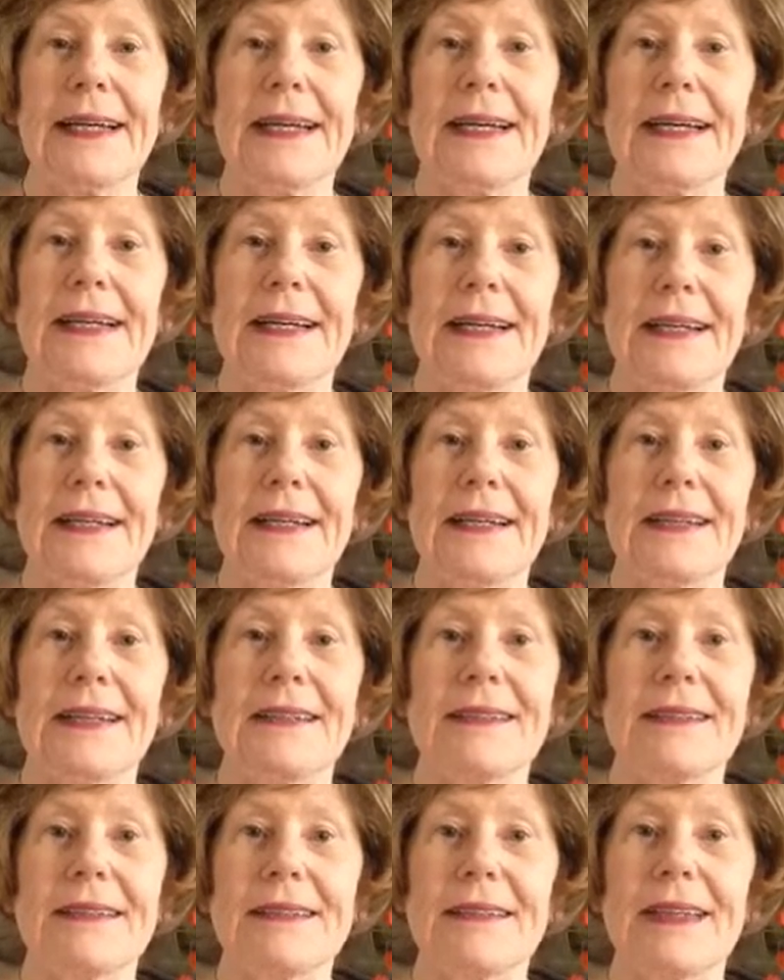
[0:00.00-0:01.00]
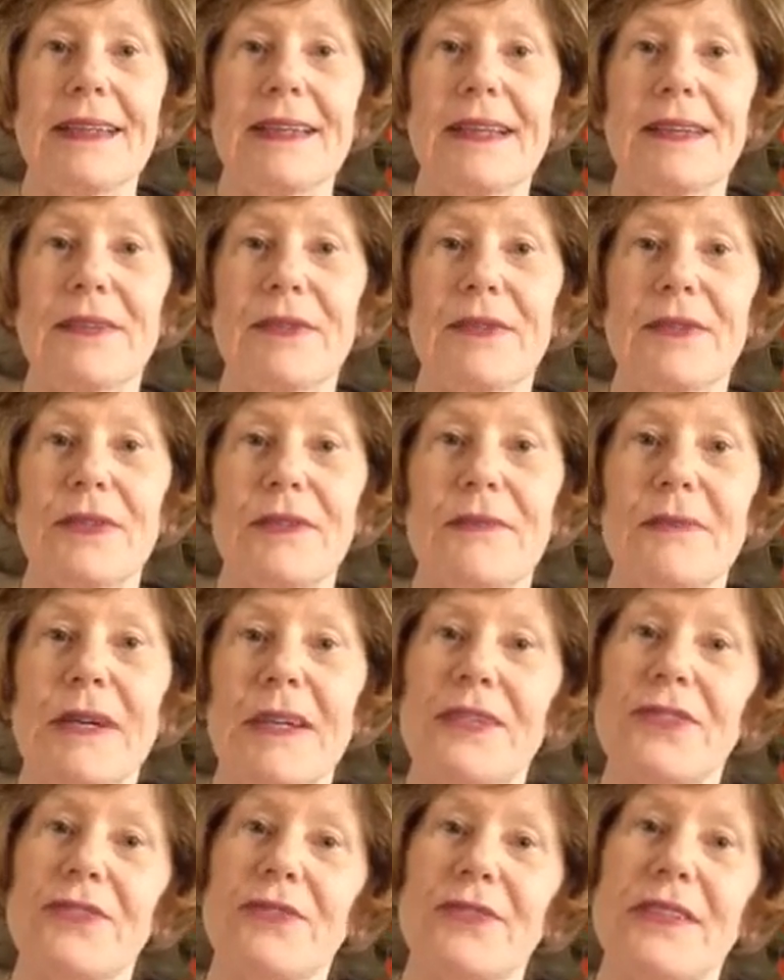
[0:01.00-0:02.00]
uh, and I thought you might
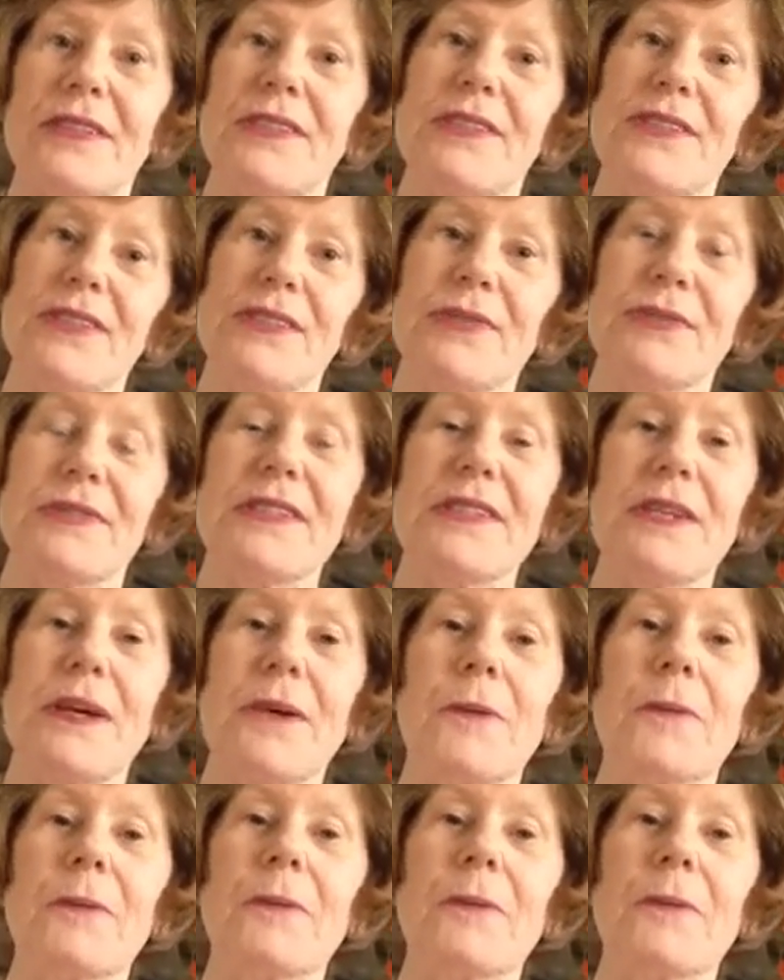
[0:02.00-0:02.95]
enjoy this too. So